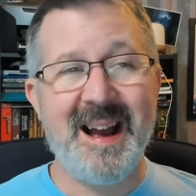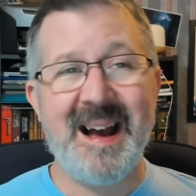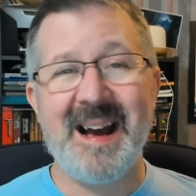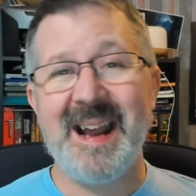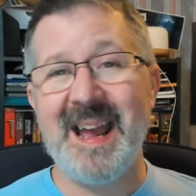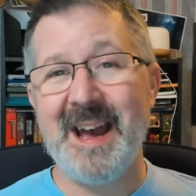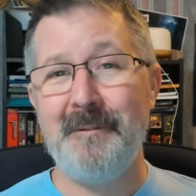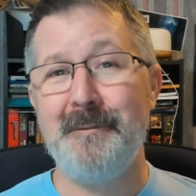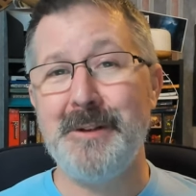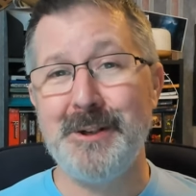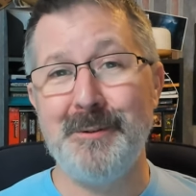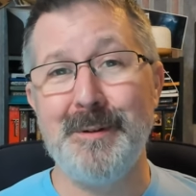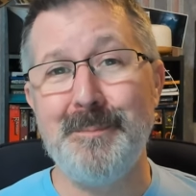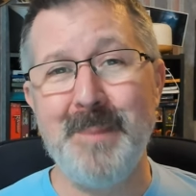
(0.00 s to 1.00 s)
I have
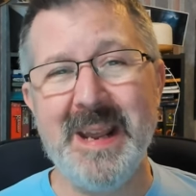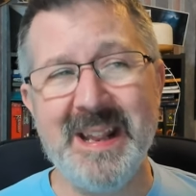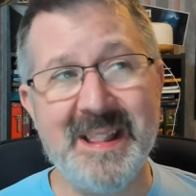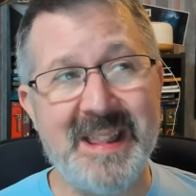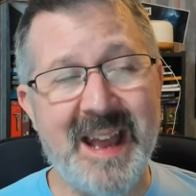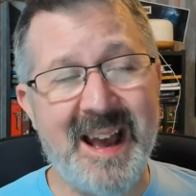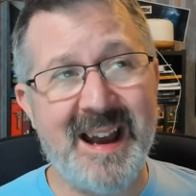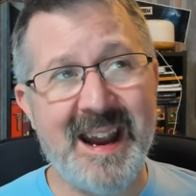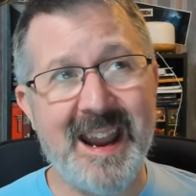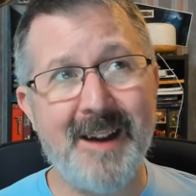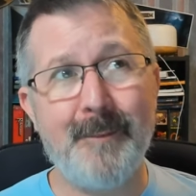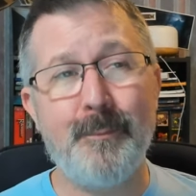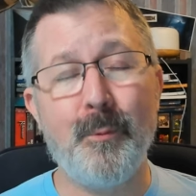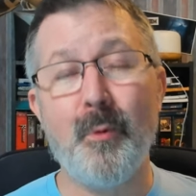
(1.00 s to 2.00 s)
to admit that I
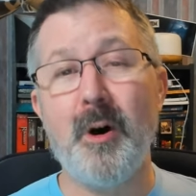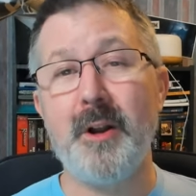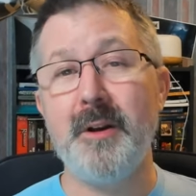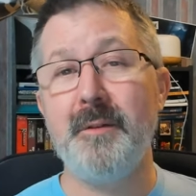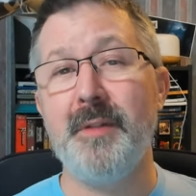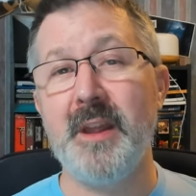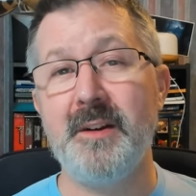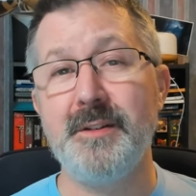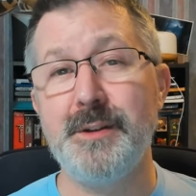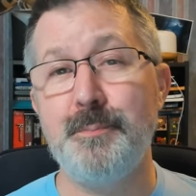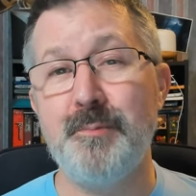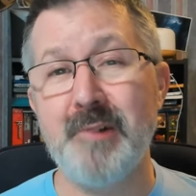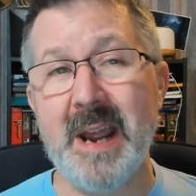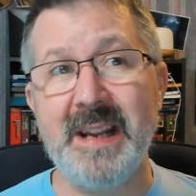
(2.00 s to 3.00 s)
have one of those
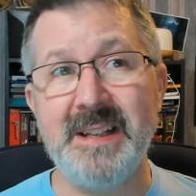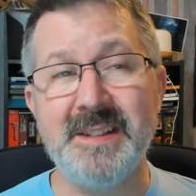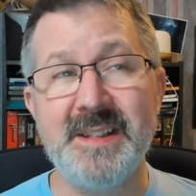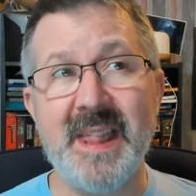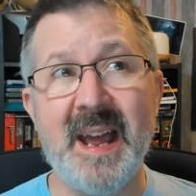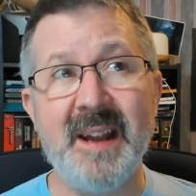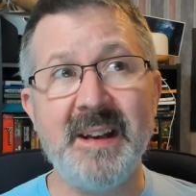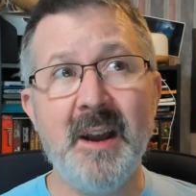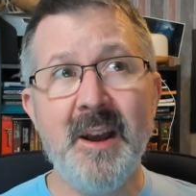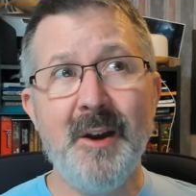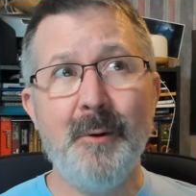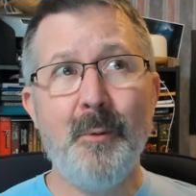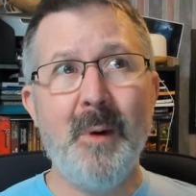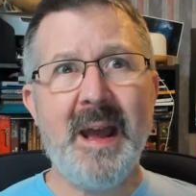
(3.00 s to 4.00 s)
brains that
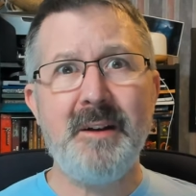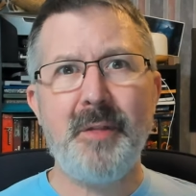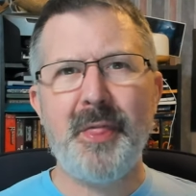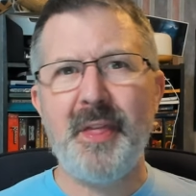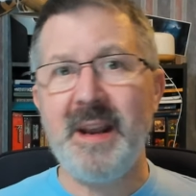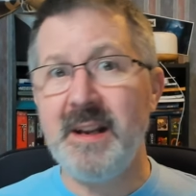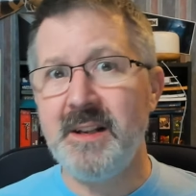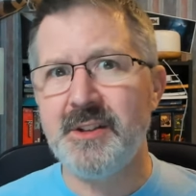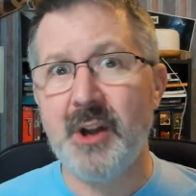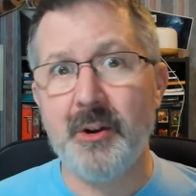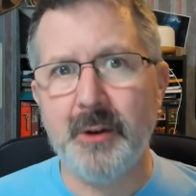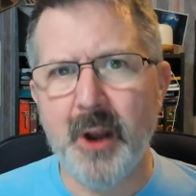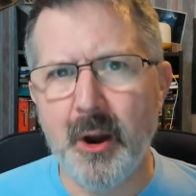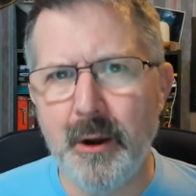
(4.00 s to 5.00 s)
when things
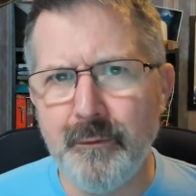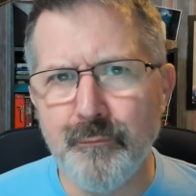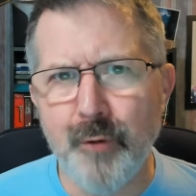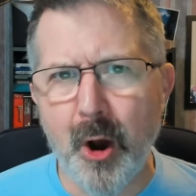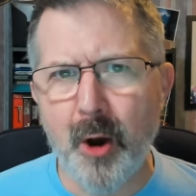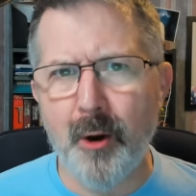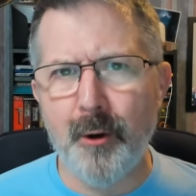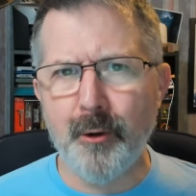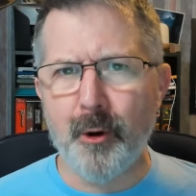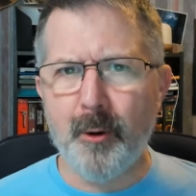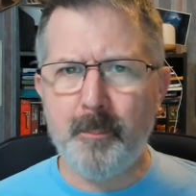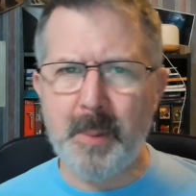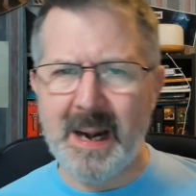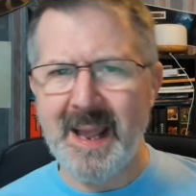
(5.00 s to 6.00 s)
are going wrong
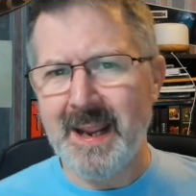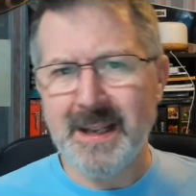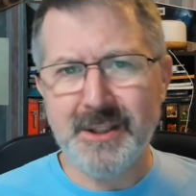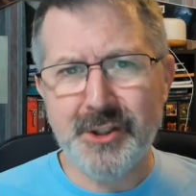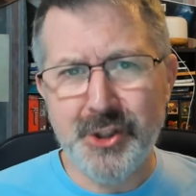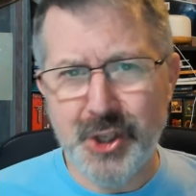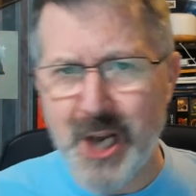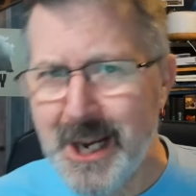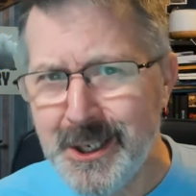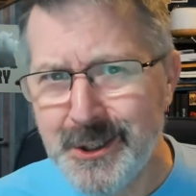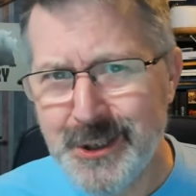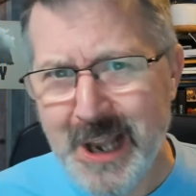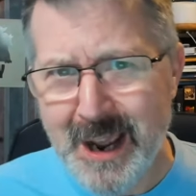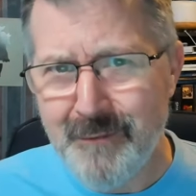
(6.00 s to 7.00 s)
or players
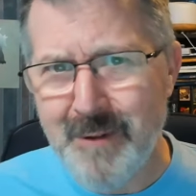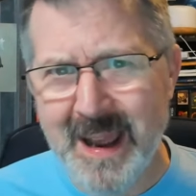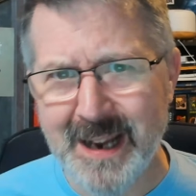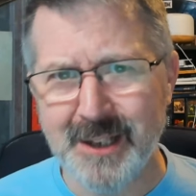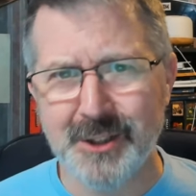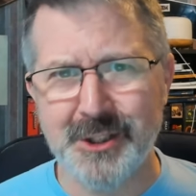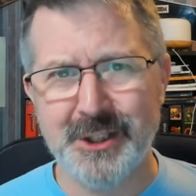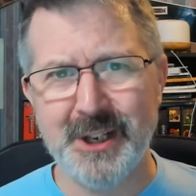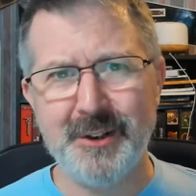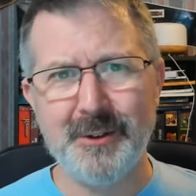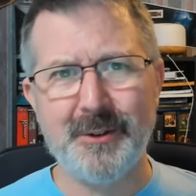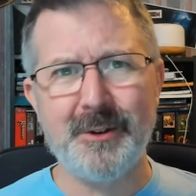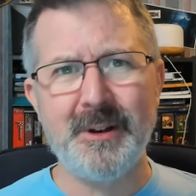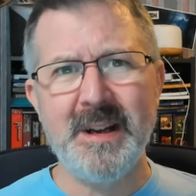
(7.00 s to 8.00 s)
change
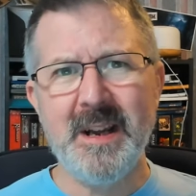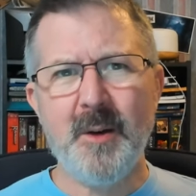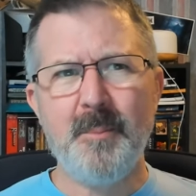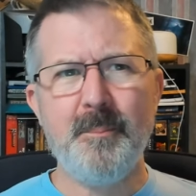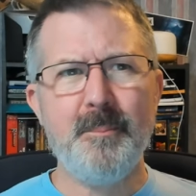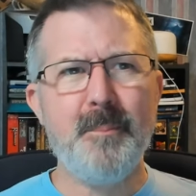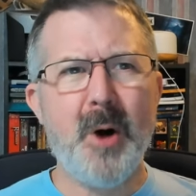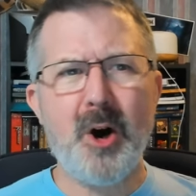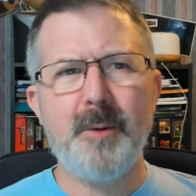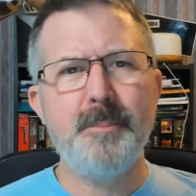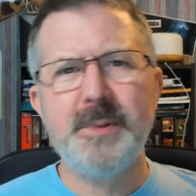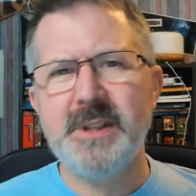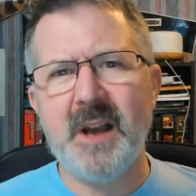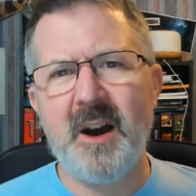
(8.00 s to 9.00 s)
direction or
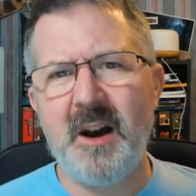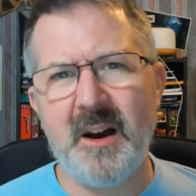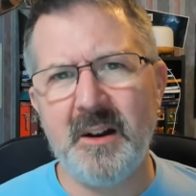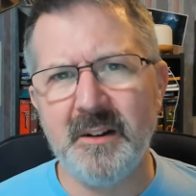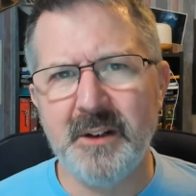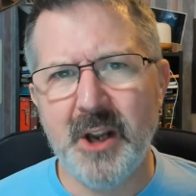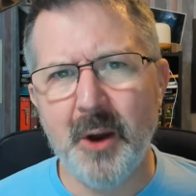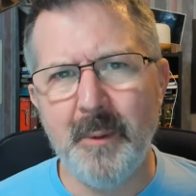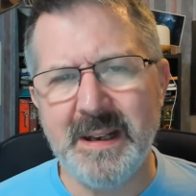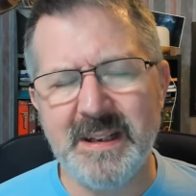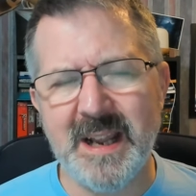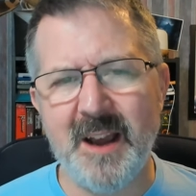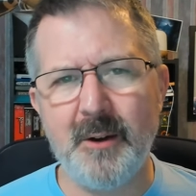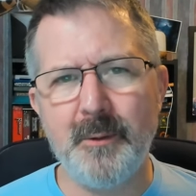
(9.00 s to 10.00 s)
mobs are
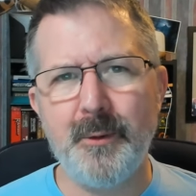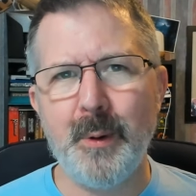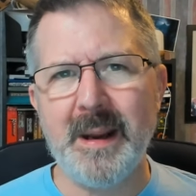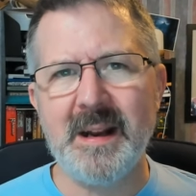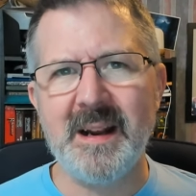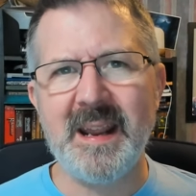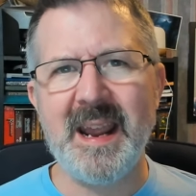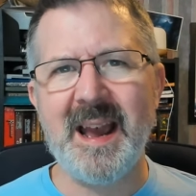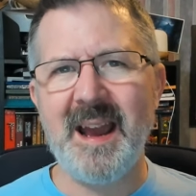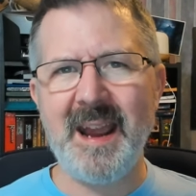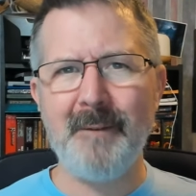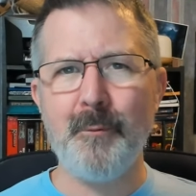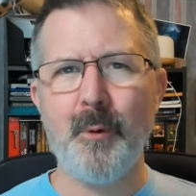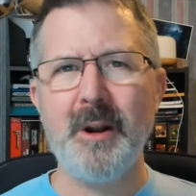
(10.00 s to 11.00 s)
going down quickly, I
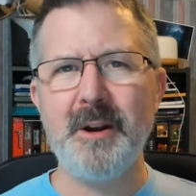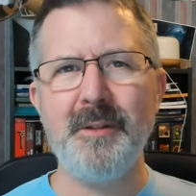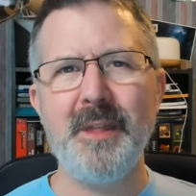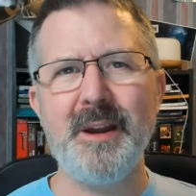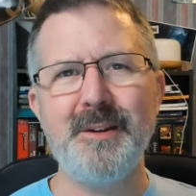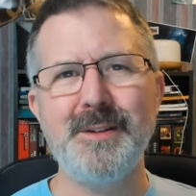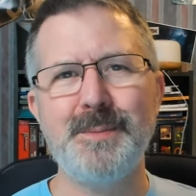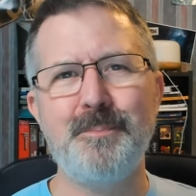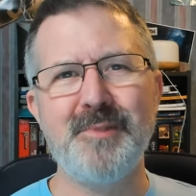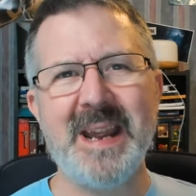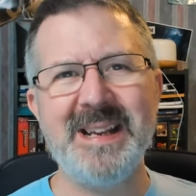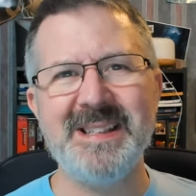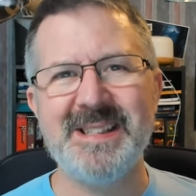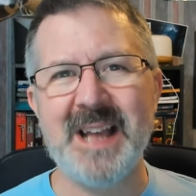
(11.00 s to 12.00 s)
have one of those
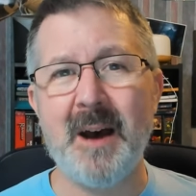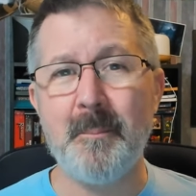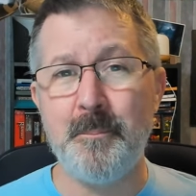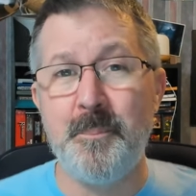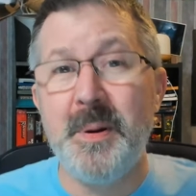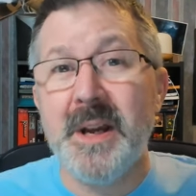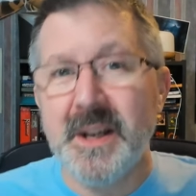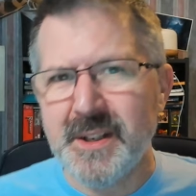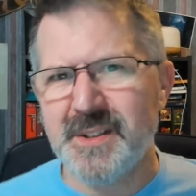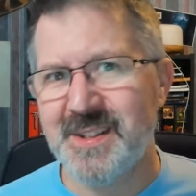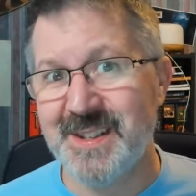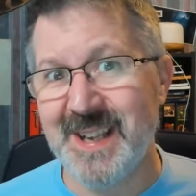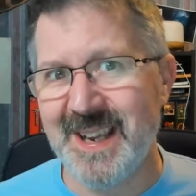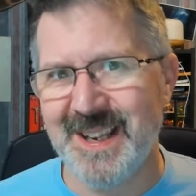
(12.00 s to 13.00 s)
brains that
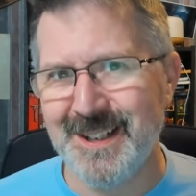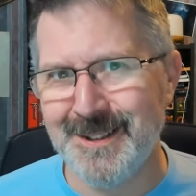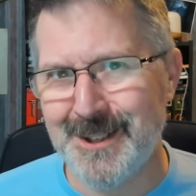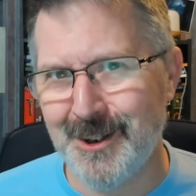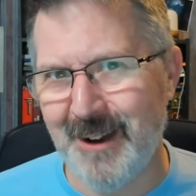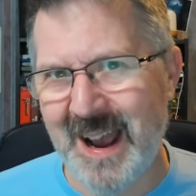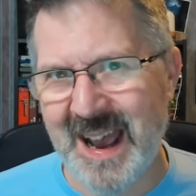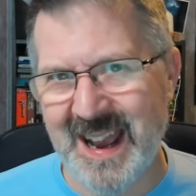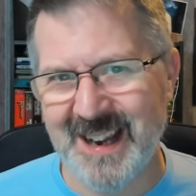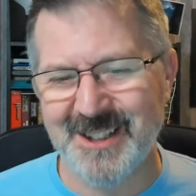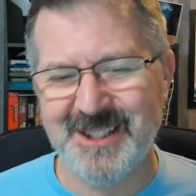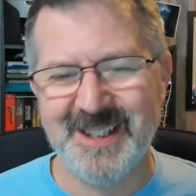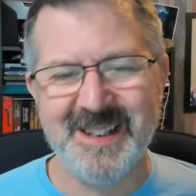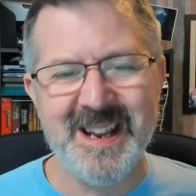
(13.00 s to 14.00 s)
bursts into
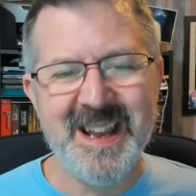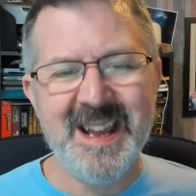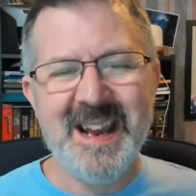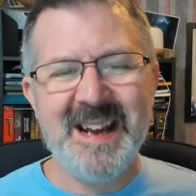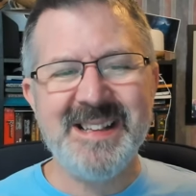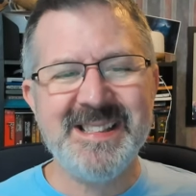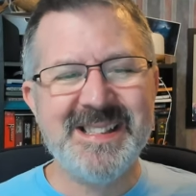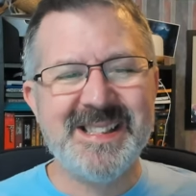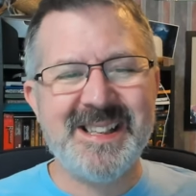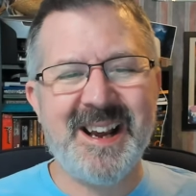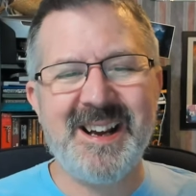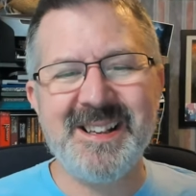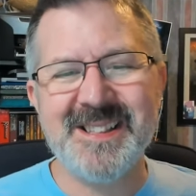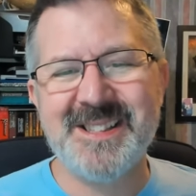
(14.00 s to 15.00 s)
action and
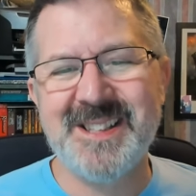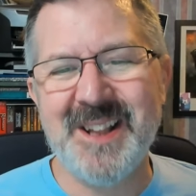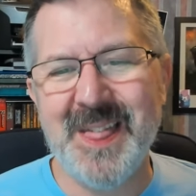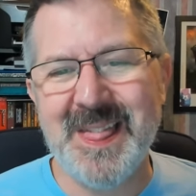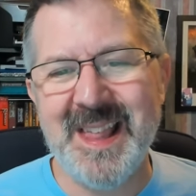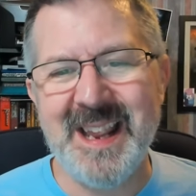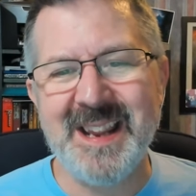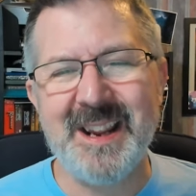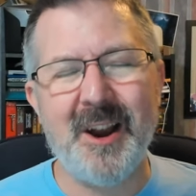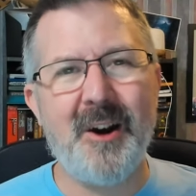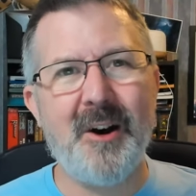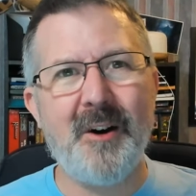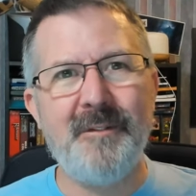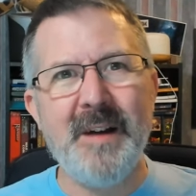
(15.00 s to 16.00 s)
starts to think
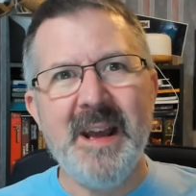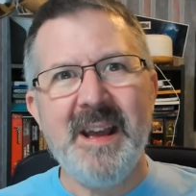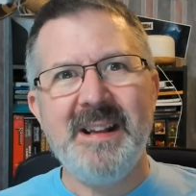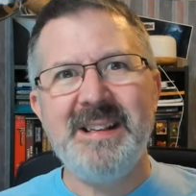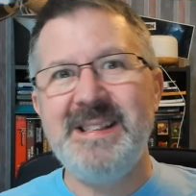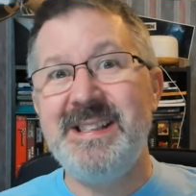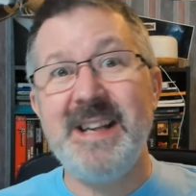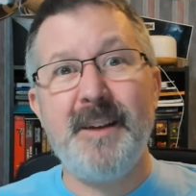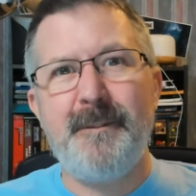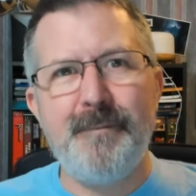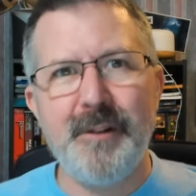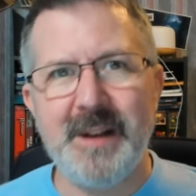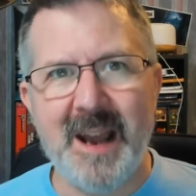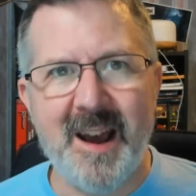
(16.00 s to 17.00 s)
of
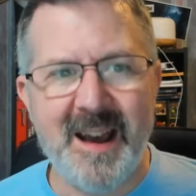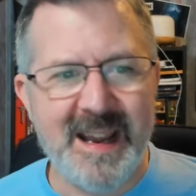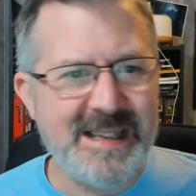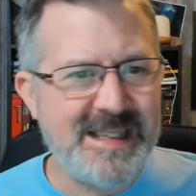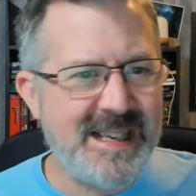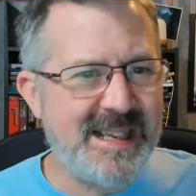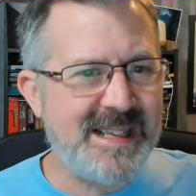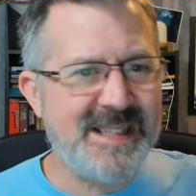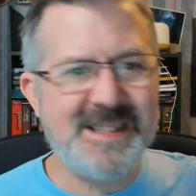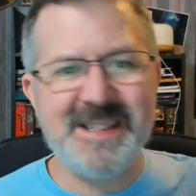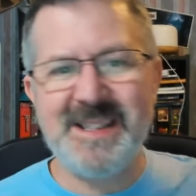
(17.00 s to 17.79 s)
different ideas,